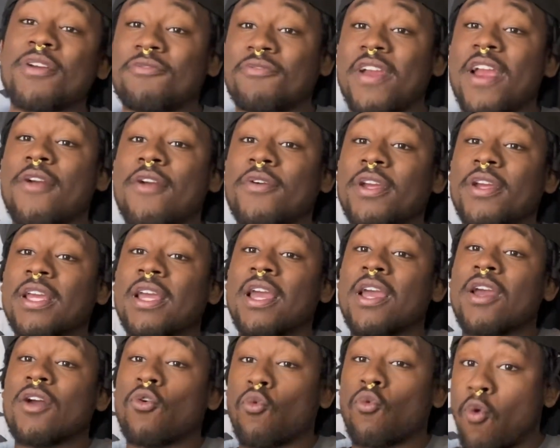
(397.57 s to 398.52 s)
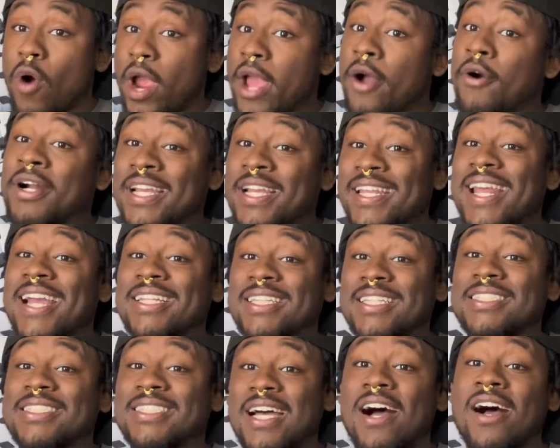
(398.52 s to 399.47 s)
very
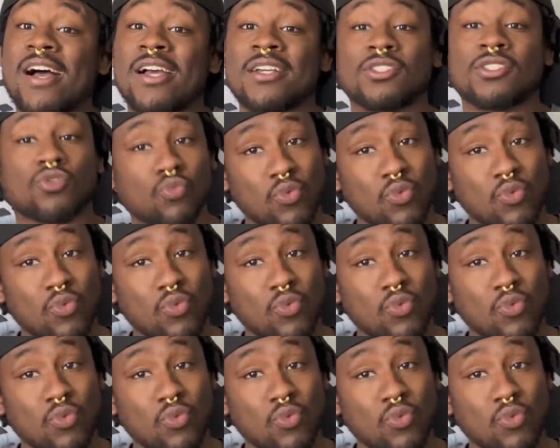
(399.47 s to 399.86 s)
well-connected ties